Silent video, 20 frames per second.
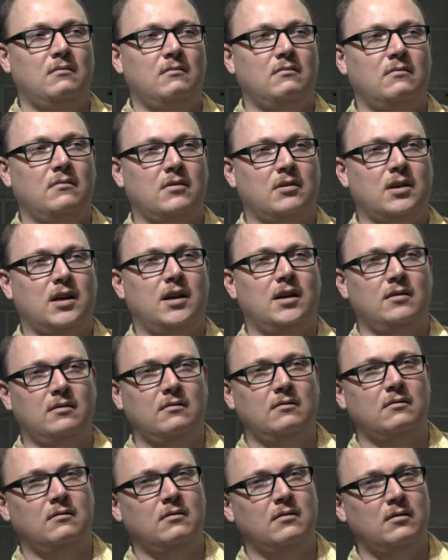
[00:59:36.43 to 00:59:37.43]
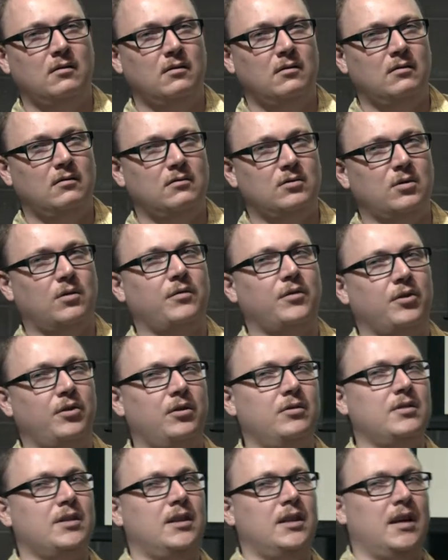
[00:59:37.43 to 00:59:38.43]
Okay. So if you're
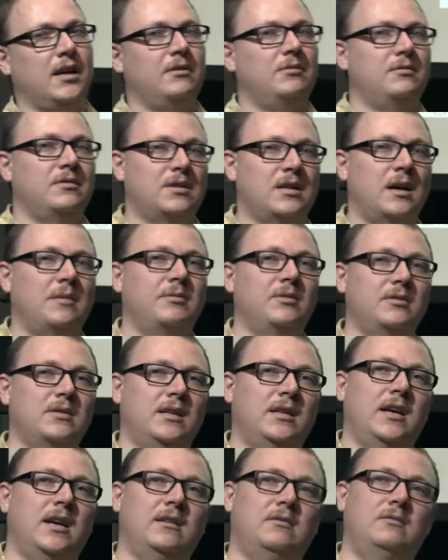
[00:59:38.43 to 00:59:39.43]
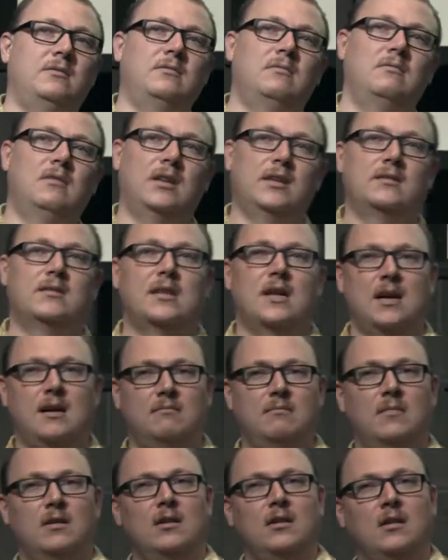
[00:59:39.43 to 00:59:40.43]
using Yahoo, stop using Yahoo. Like, stop.
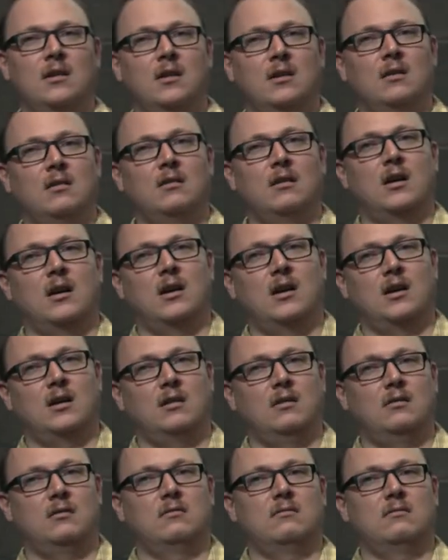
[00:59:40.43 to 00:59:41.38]
Uh,